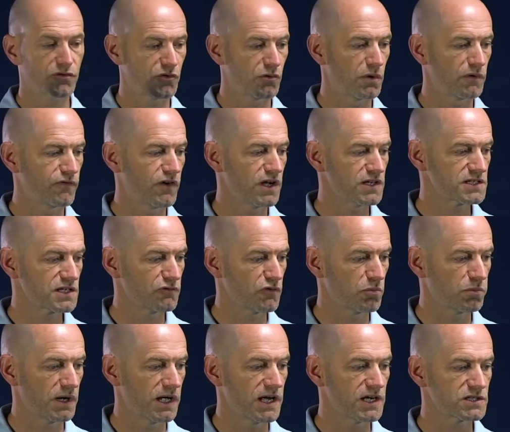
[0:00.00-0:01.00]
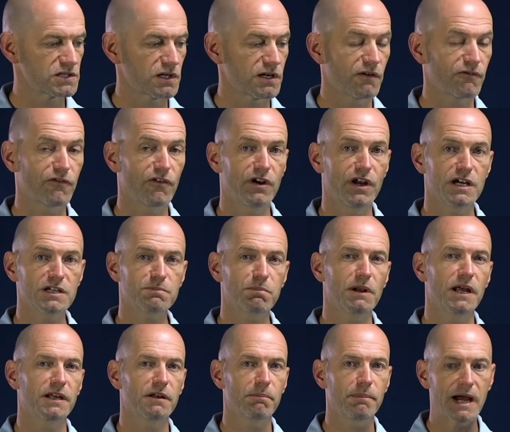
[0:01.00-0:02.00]
through advanced level players looking for a nice
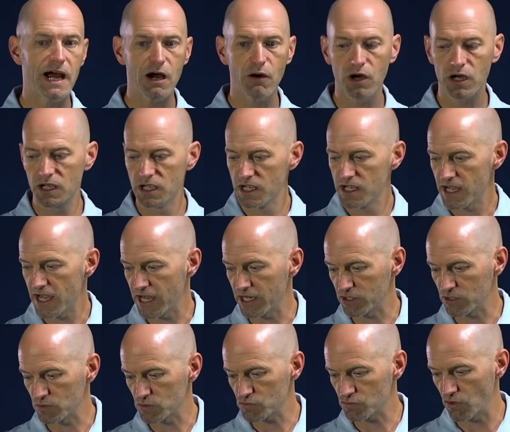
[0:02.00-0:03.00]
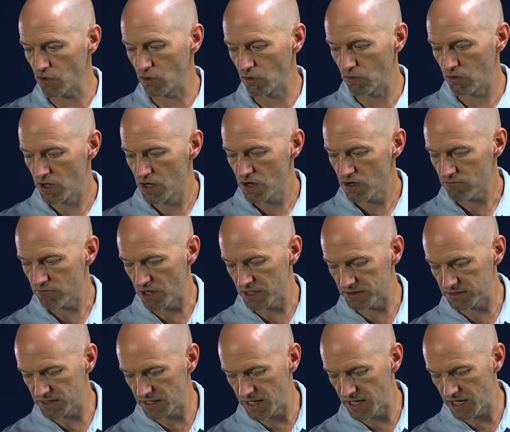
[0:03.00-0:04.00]
blend of power and control
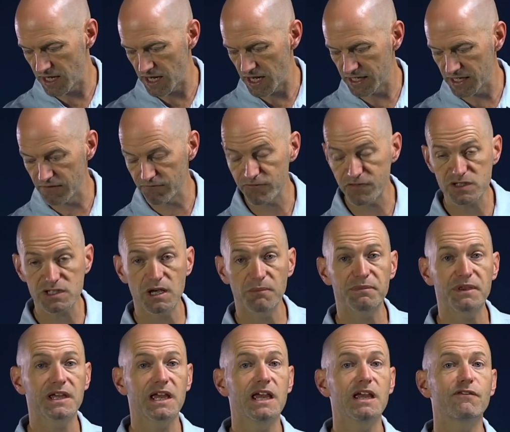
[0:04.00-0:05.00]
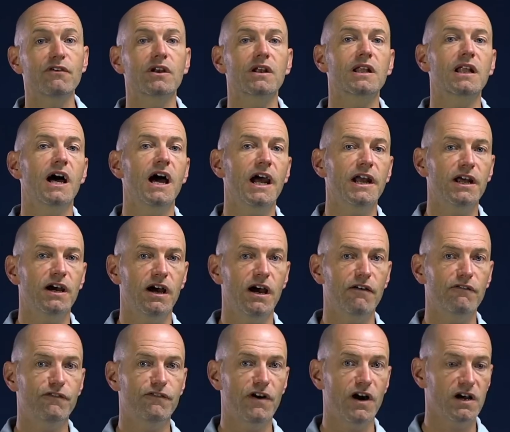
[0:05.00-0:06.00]
right there. And then for something even lighter
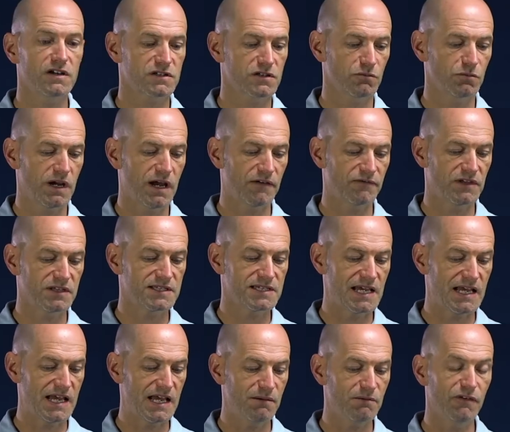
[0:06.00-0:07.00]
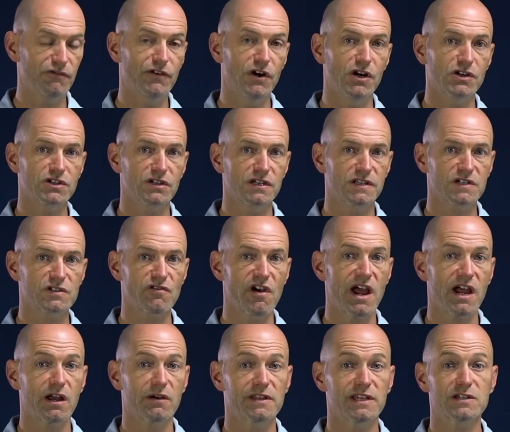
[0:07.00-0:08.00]
and faster, we have the team version of this
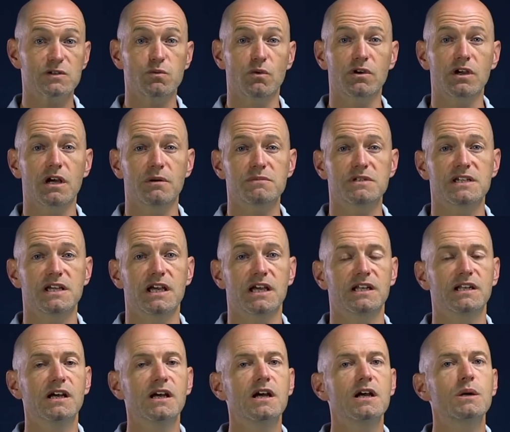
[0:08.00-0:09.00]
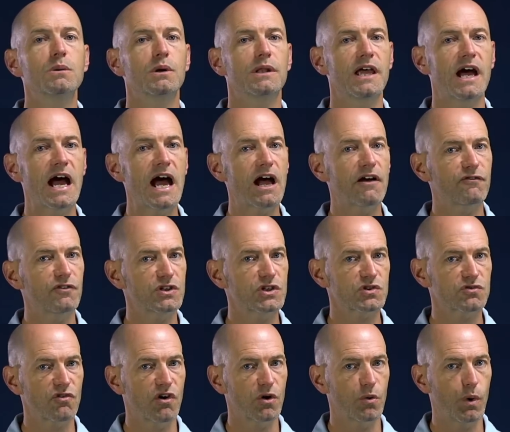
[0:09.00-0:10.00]
racket. This one comes in with the average
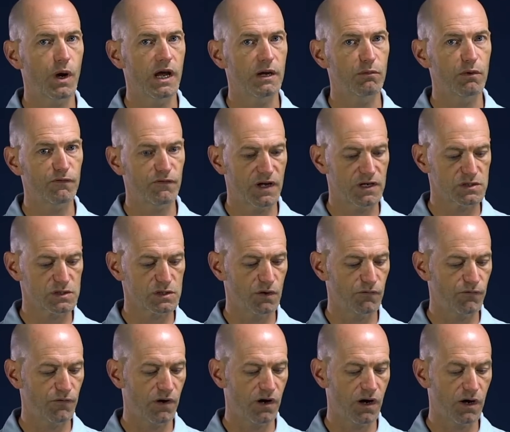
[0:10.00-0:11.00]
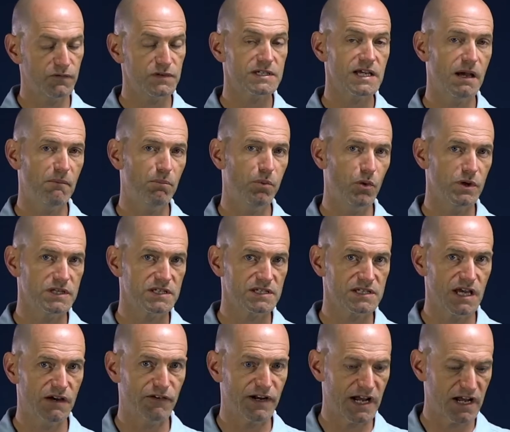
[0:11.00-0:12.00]
strung weight we found so far of
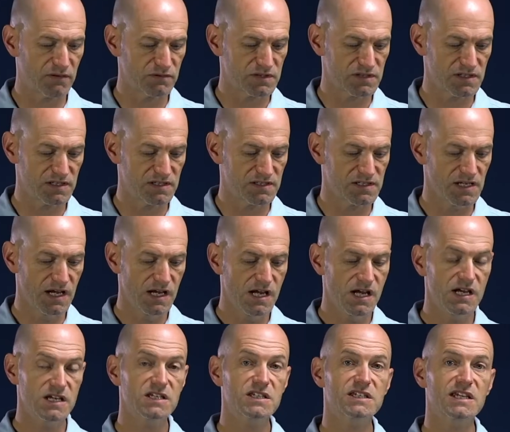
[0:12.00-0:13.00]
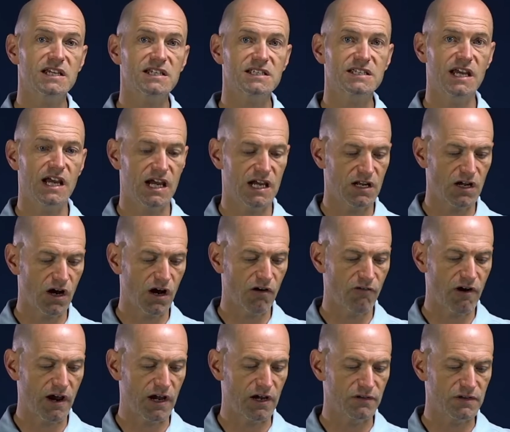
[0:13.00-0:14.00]
10.7 ounces, 68
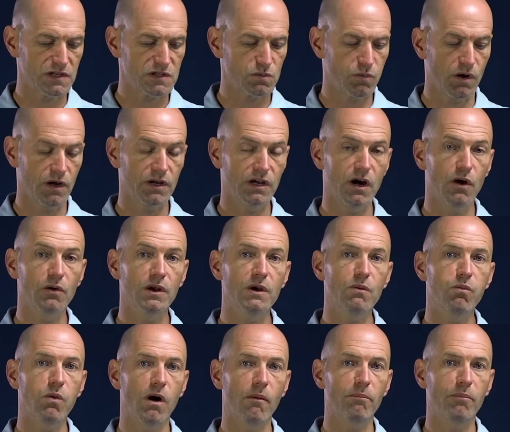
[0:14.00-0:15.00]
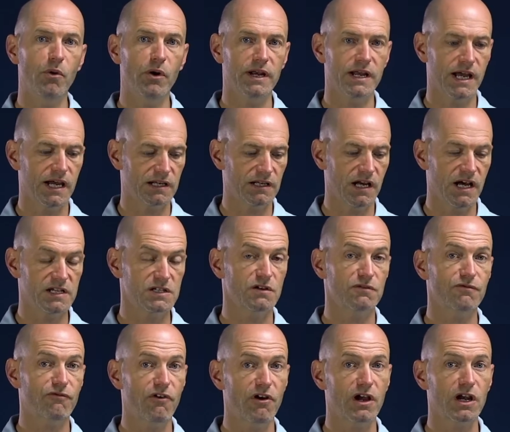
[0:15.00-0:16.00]
RA on this one, only one point headlight, so
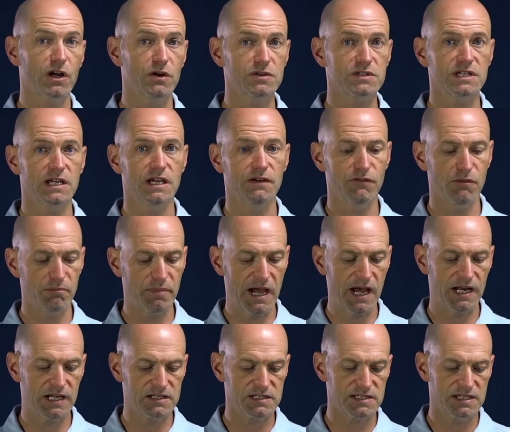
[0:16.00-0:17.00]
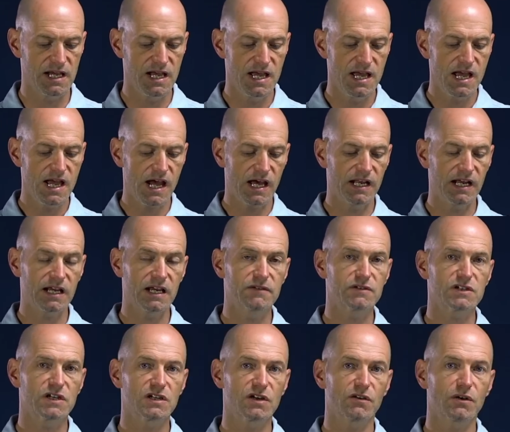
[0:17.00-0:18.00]
it's very close to even balance. And that
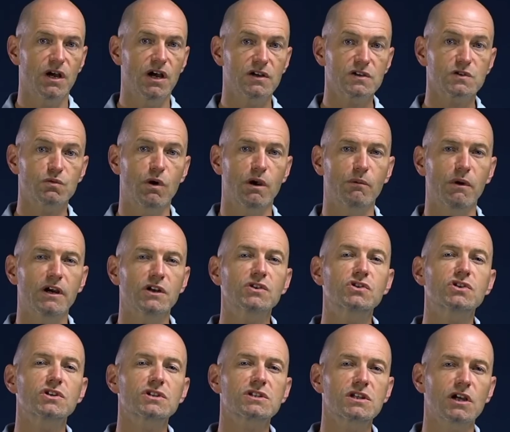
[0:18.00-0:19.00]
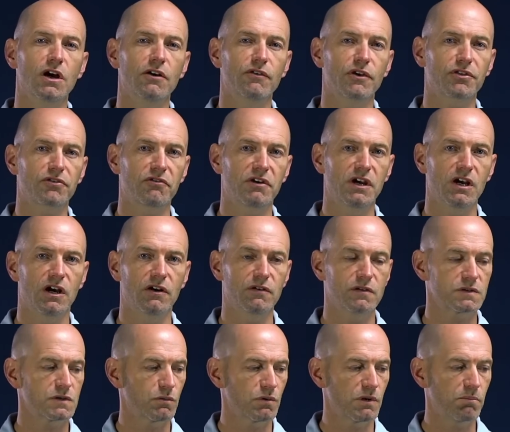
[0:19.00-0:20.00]
gives it a, a swing weight just over
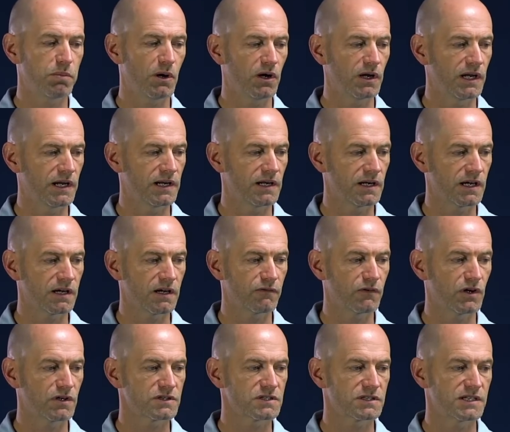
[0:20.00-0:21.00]
300. So with a poly in it like I've got